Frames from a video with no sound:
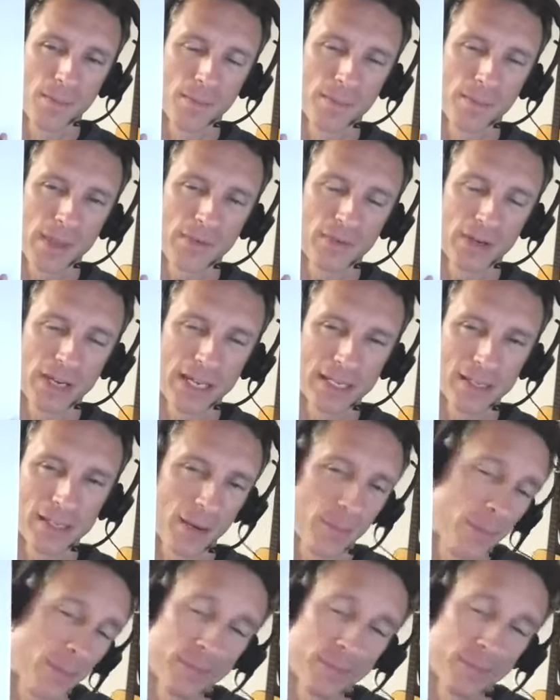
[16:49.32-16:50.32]
If it is,
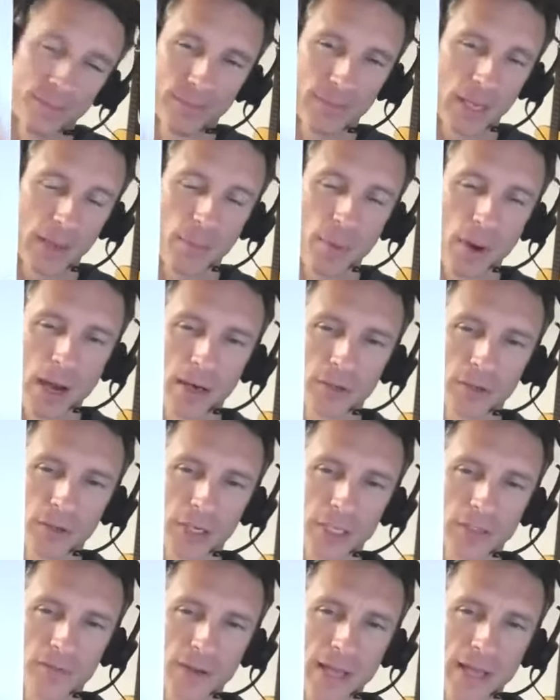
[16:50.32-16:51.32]
I
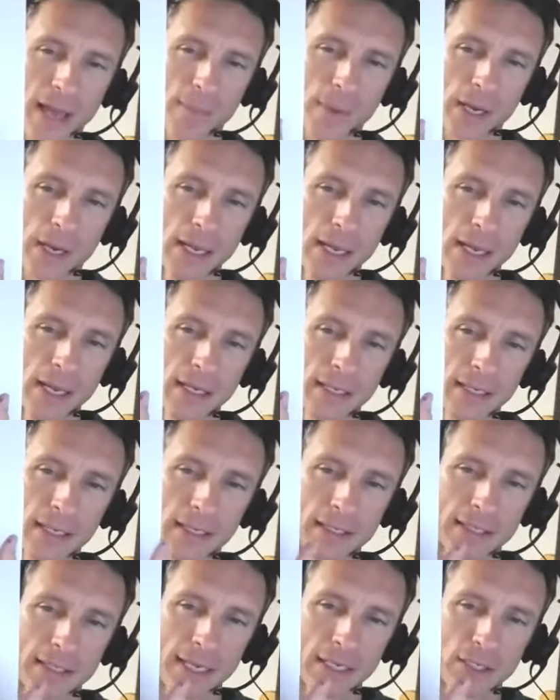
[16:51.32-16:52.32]
apologize for that. But
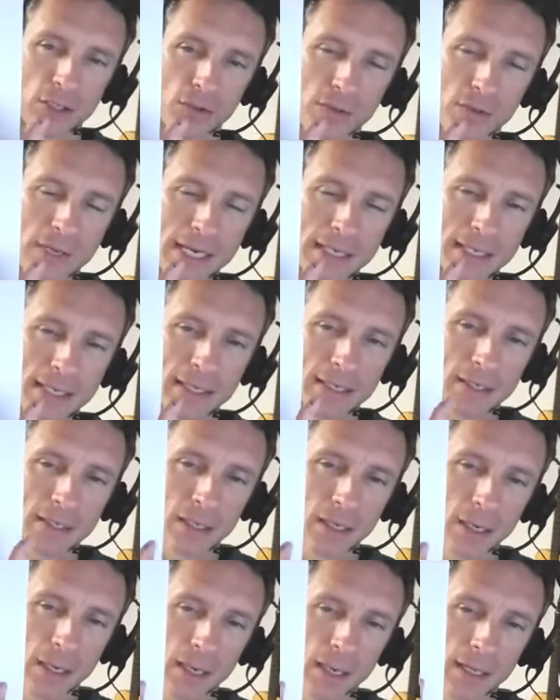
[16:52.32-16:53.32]
this says uniqueness
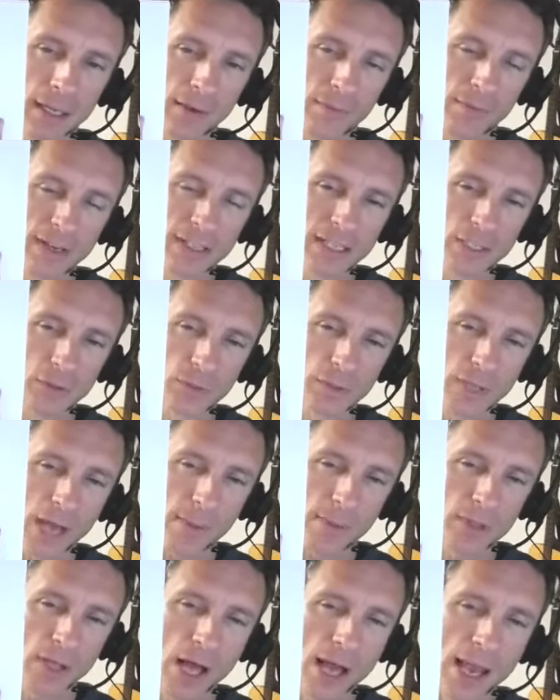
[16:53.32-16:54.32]
that resonates with
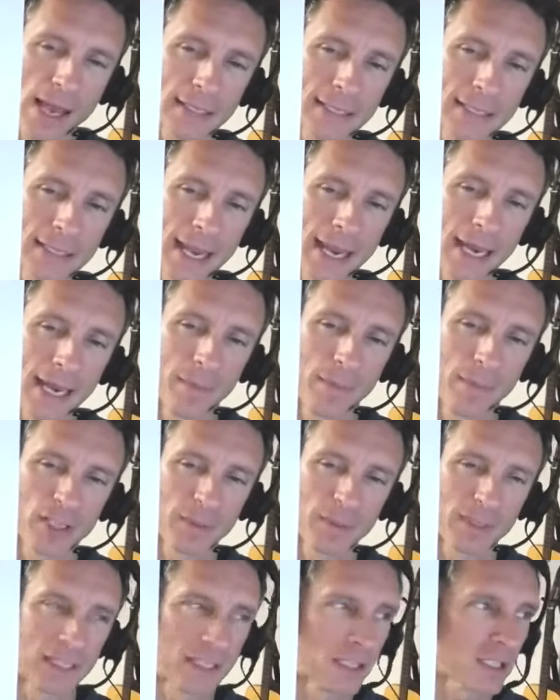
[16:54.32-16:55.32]
top clients, and it must
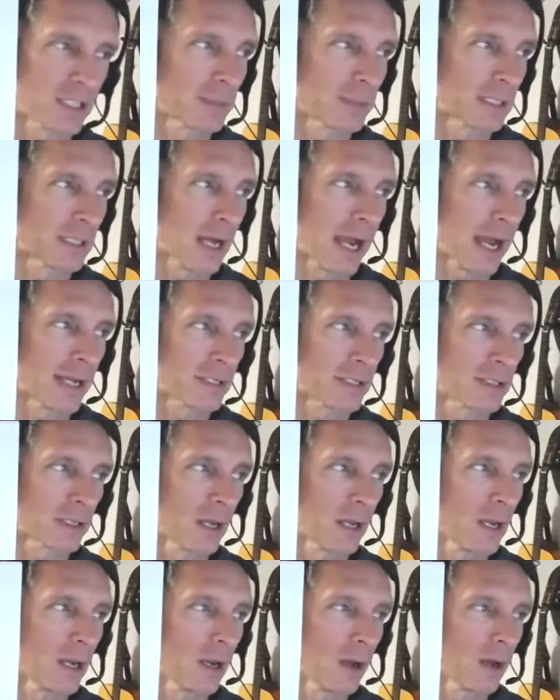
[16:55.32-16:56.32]
be systematized.
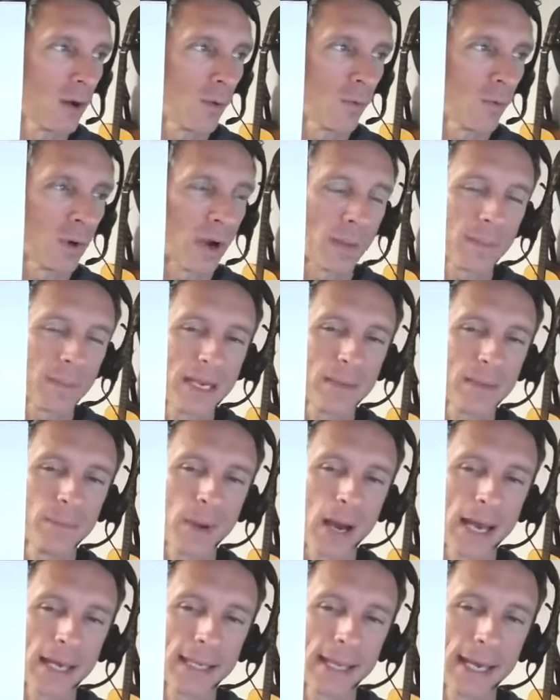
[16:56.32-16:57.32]
What I mean
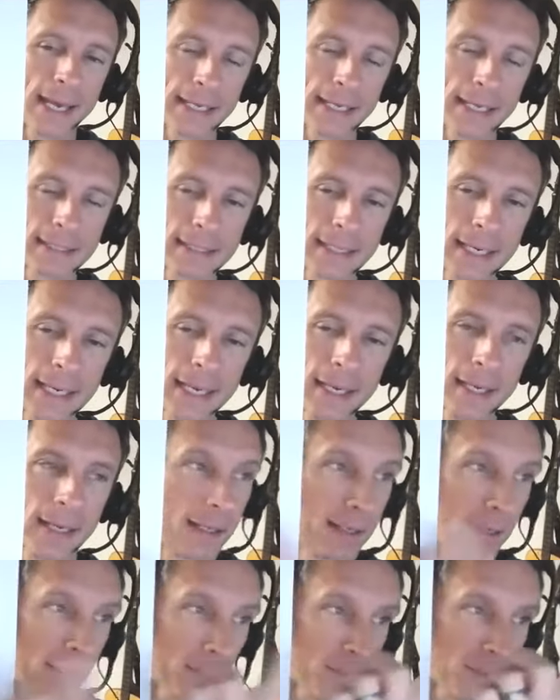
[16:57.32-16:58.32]
by this,
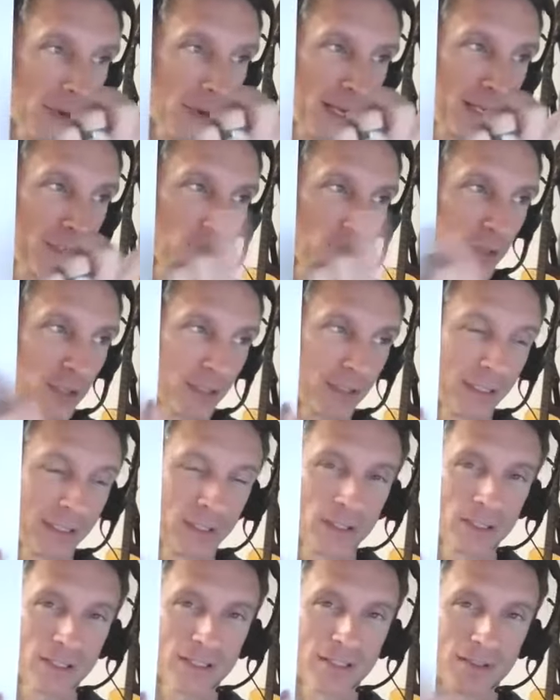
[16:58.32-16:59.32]
and interestingly,
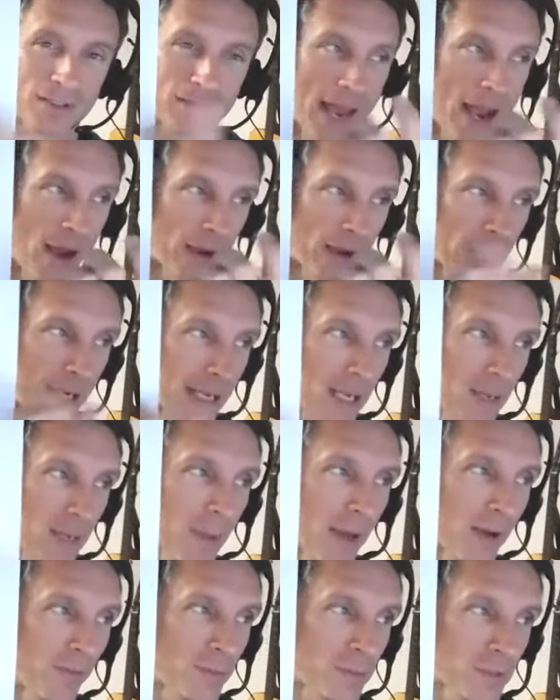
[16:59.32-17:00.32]
just now I got an
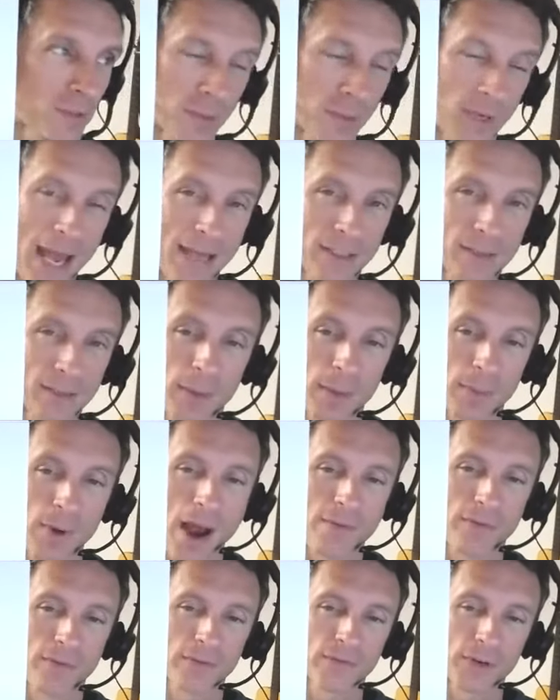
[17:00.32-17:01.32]
email from someone asking about
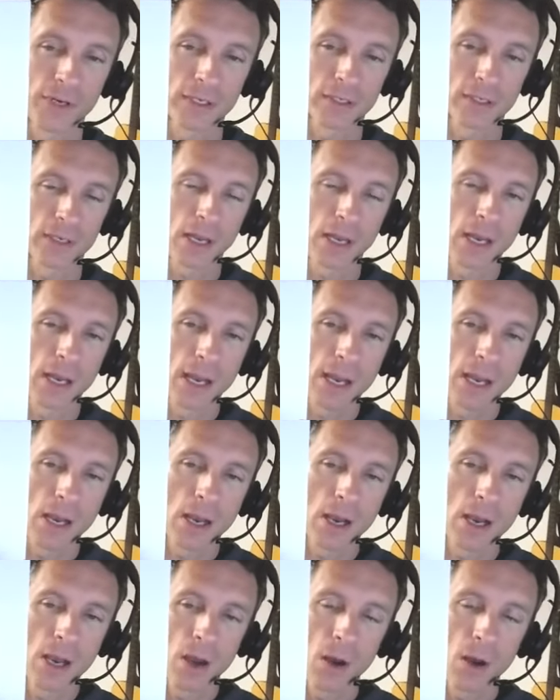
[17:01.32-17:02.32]
Profit First.
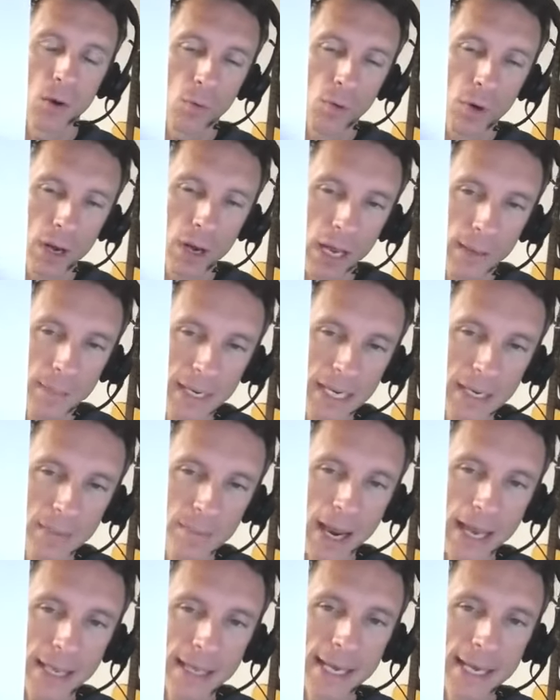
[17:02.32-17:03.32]
What I mean
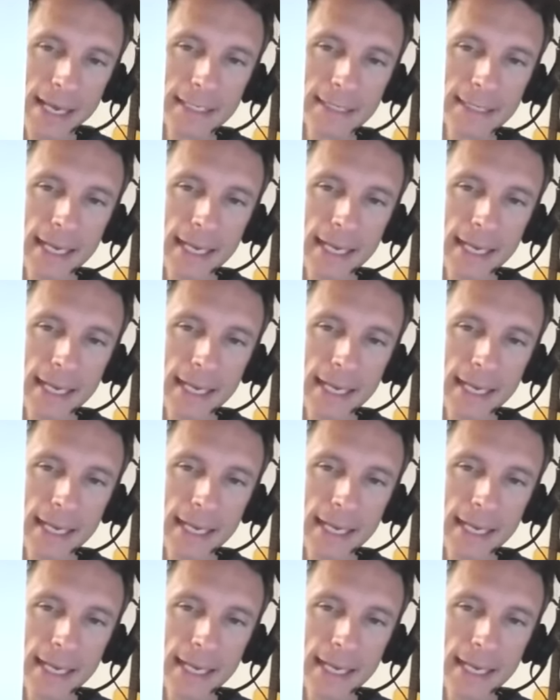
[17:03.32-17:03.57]
by this